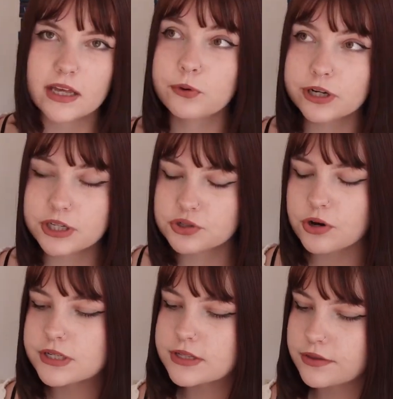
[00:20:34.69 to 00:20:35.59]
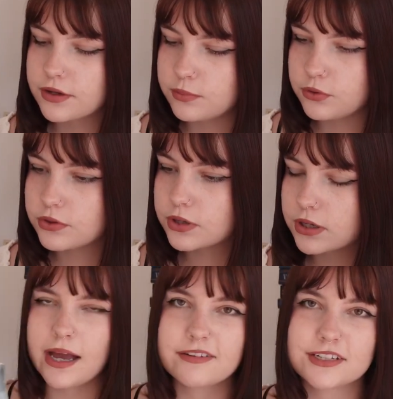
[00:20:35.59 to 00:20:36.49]
Pretty sure is the 3rd book.
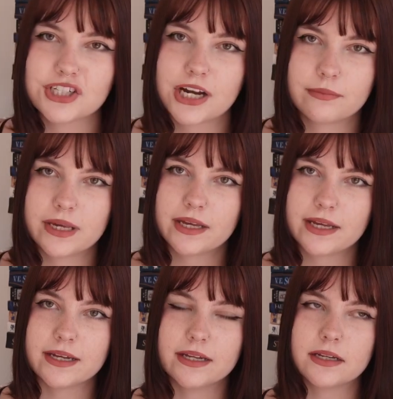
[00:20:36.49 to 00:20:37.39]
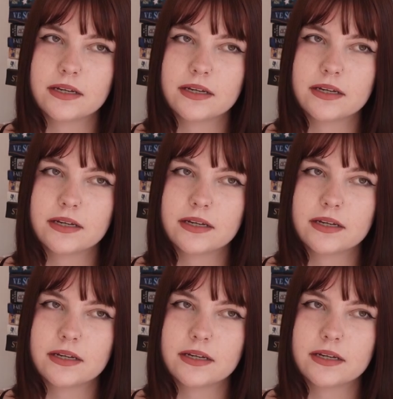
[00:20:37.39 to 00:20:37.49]
I read Shadow Me in